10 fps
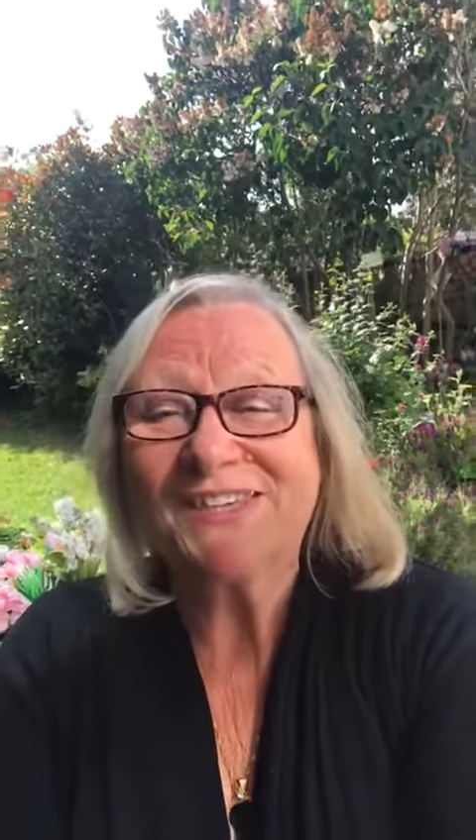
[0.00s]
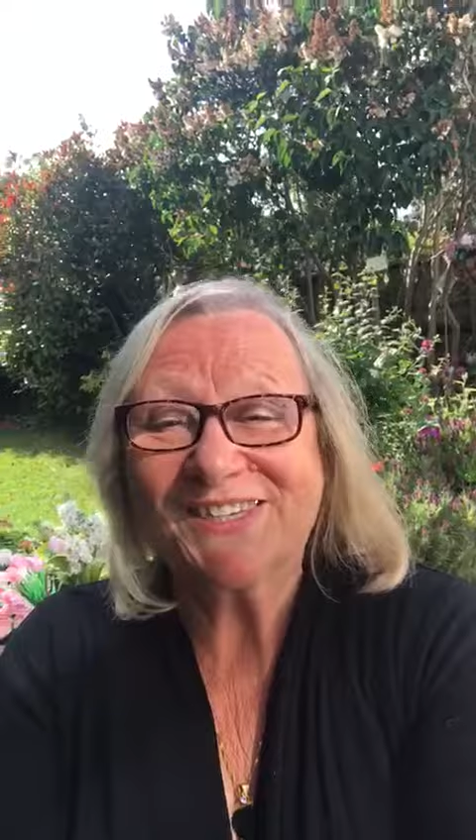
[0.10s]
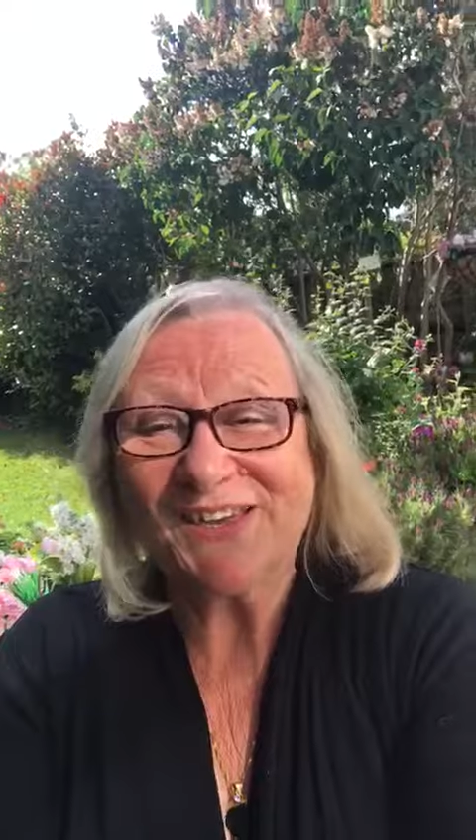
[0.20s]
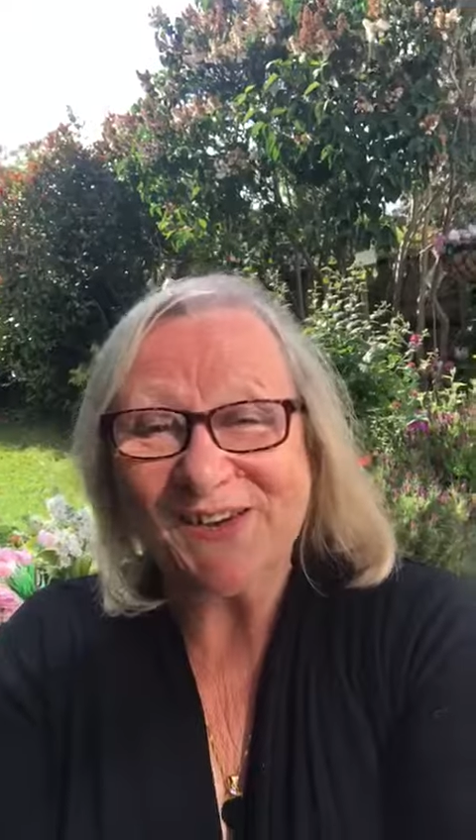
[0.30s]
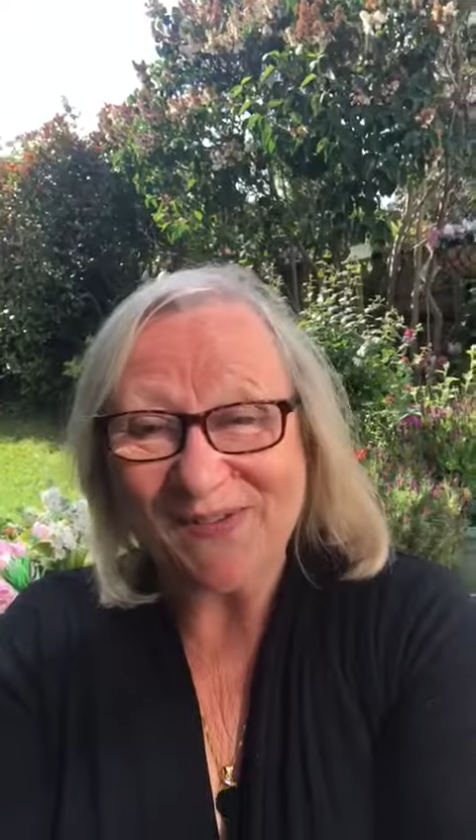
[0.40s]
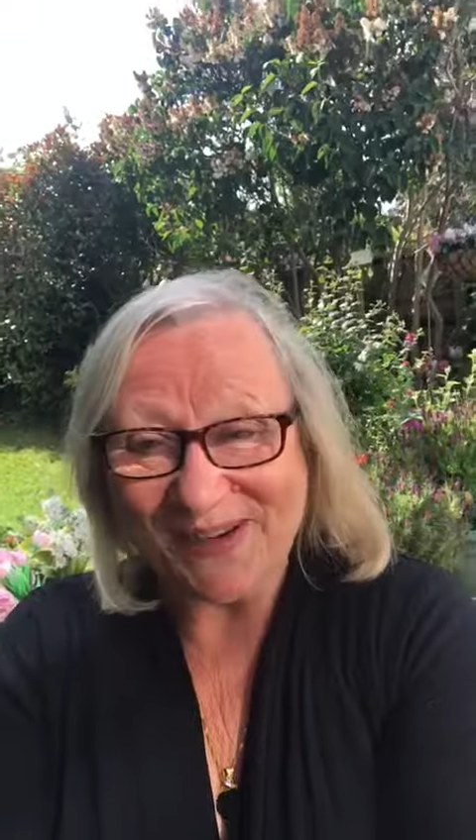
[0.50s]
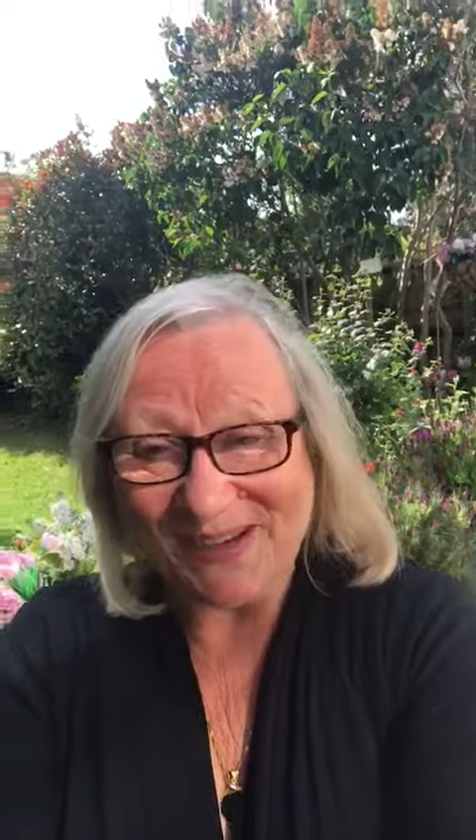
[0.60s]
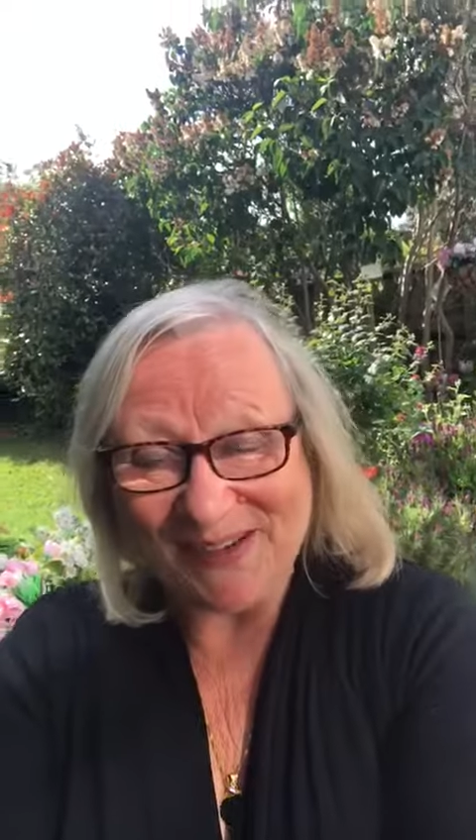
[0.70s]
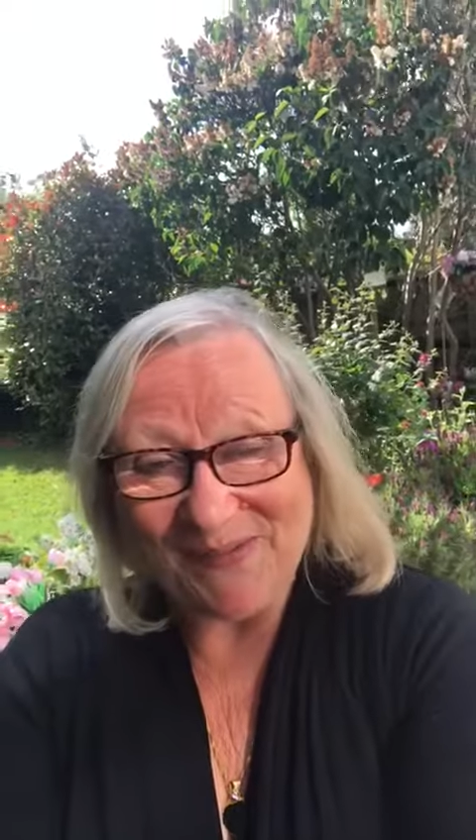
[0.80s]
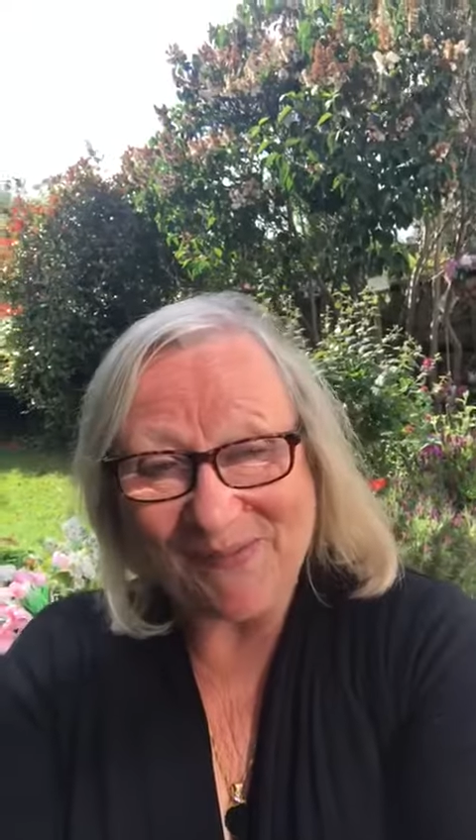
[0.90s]
so
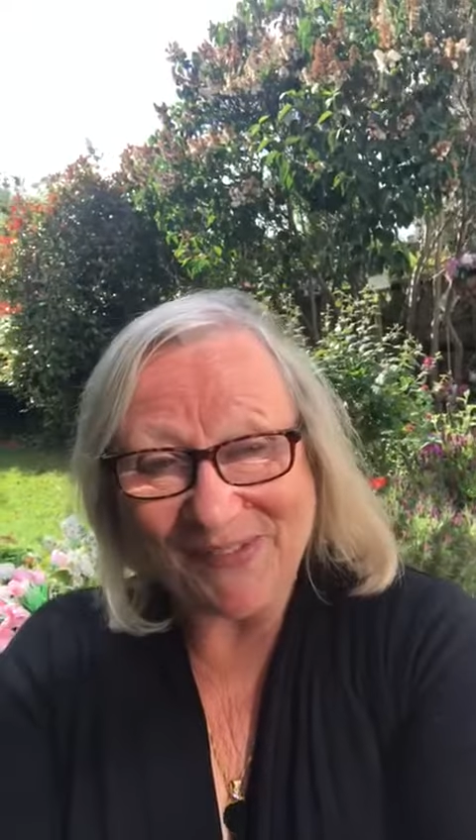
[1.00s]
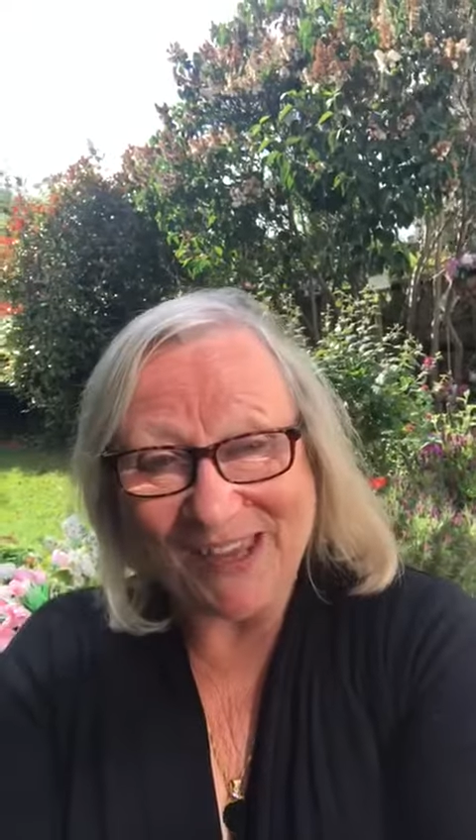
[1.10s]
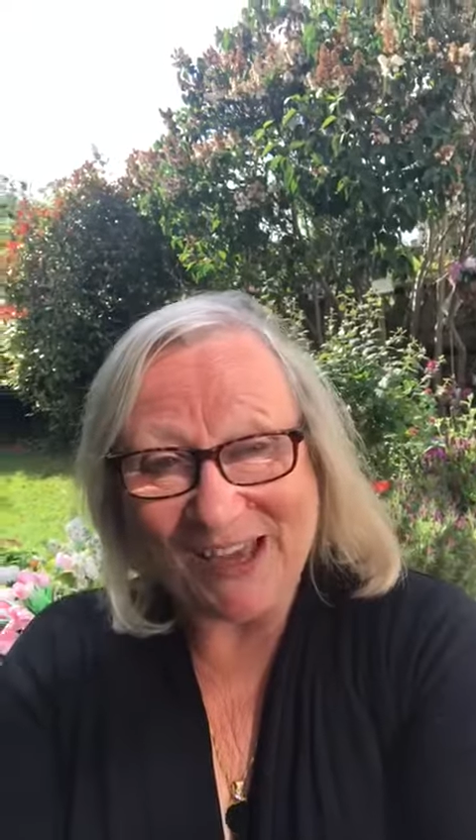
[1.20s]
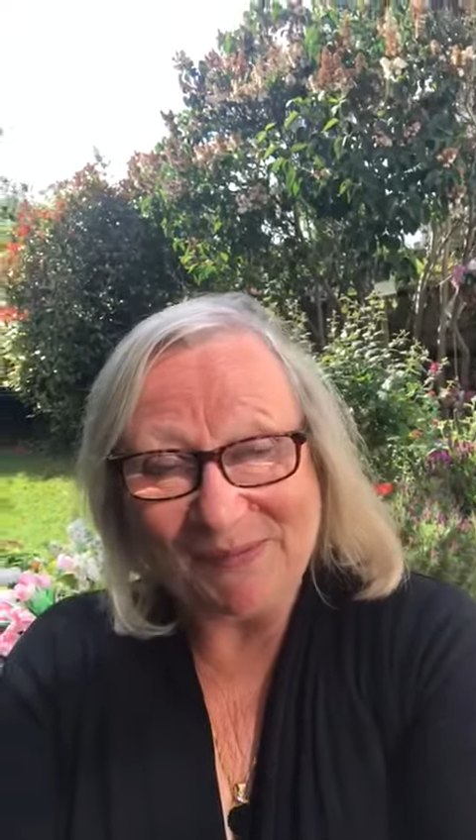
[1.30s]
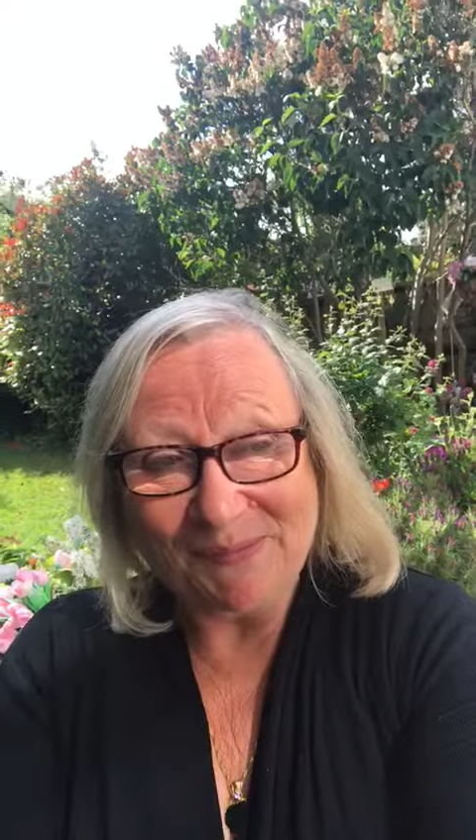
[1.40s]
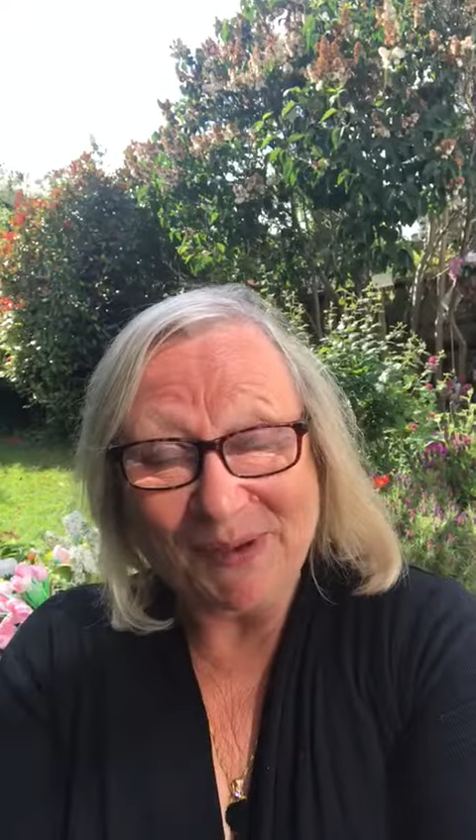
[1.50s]
I'm